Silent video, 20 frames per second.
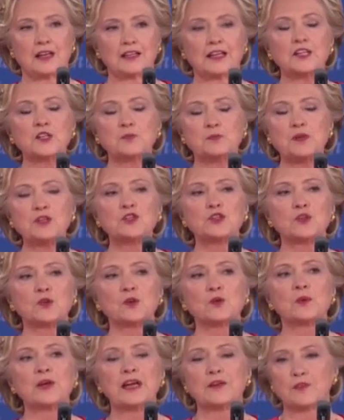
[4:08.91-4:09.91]
Let's be
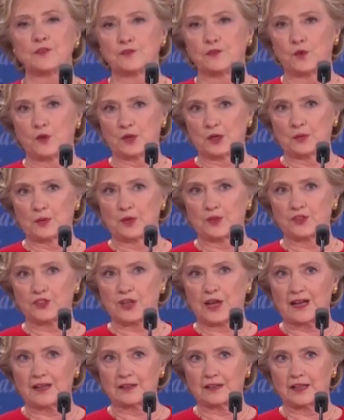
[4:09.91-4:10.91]
sure we have affordable
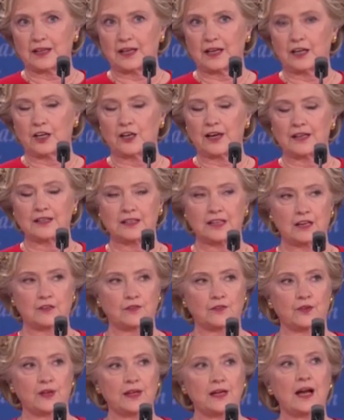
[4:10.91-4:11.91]
child care and
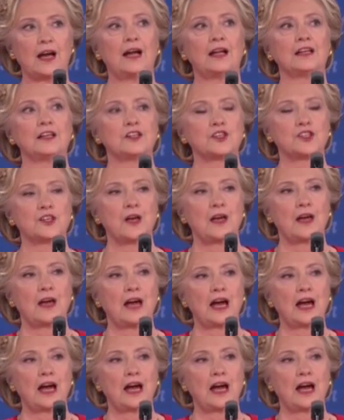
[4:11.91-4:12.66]
debt-free college.